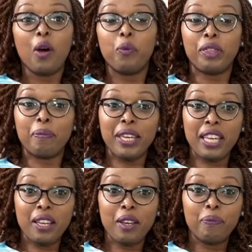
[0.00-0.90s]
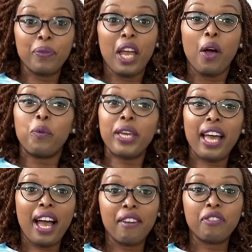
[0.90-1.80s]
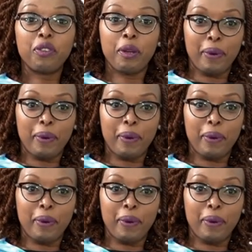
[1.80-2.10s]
With me, we have three